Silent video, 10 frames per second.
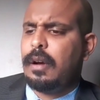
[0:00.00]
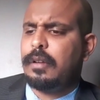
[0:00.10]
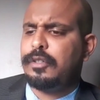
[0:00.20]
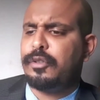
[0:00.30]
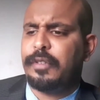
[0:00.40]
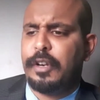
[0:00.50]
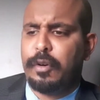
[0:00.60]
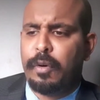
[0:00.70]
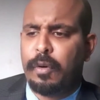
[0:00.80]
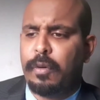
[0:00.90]
So their
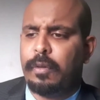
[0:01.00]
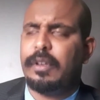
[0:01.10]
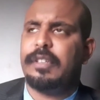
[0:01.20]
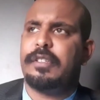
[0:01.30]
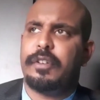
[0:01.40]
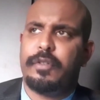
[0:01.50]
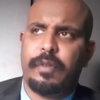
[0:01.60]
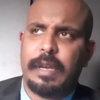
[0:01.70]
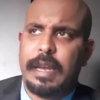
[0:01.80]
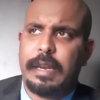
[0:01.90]
goal is to
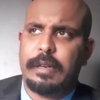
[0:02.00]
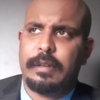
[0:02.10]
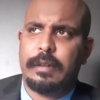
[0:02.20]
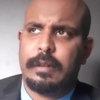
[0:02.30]
create